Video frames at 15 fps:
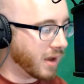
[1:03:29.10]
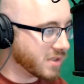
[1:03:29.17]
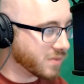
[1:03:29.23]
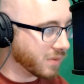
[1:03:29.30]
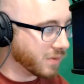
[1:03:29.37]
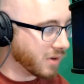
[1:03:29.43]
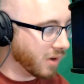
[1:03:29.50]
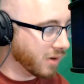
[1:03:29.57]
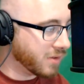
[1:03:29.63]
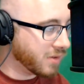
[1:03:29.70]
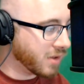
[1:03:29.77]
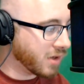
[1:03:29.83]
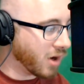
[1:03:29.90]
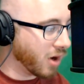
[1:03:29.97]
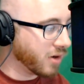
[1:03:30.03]
called? The
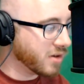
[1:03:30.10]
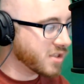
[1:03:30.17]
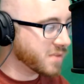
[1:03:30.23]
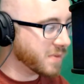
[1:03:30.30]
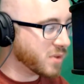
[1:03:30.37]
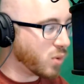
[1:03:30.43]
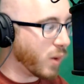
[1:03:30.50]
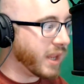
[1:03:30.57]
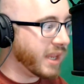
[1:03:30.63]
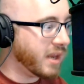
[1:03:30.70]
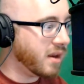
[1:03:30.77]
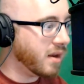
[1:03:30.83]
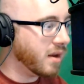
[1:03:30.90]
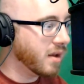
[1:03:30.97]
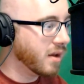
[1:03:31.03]
Gardens Between,
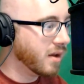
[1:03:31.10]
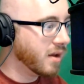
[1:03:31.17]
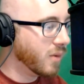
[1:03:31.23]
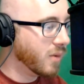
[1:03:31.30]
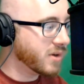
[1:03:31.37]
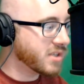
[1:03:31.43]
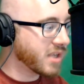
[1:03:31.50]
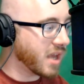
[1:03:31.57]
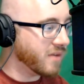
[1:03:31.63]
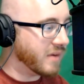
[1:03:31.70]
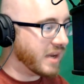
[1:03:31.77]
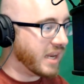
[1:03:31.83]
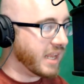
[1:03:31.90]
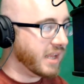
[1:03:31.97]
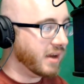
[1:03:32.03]
which is kind of a
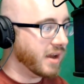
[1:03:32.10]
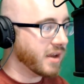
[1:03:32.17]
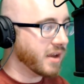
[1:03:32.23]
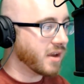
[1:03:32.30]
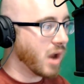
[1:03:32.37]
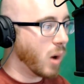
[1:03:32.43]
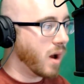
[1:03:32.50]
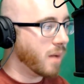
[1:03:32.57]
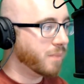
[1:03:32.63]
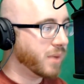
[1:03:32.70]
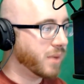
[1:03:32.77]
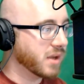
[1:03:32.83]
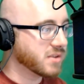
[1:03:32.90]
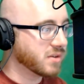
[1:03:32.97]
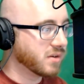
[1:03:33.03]
neat like co-op
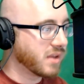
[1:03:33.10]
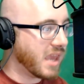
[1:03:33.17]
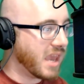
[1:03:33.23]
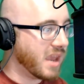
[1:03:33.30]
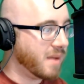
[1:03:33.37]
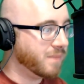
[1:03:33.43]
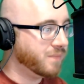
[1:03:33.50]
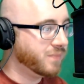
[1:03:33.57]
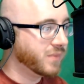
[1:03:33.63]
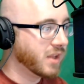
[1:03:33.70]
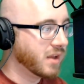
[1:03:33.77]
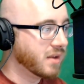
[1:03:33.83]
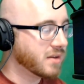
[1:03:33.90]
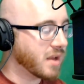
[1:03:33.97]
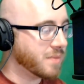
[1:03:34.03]
puzzle game
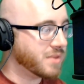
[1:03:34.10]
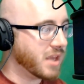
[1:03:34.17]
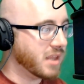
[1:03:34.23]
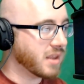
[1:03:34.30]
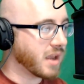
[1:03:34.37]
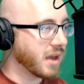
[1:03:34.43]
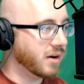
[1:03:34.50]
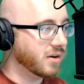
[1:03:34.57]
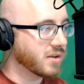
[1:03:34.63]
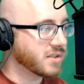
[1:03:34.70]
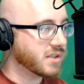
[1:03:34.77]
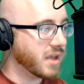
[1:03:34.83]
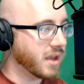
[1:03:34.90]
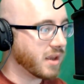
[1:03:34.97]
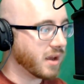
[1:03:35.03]
type thing that kind of looks like
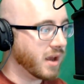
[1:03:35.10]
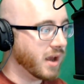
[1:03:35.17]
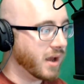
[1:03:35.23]
A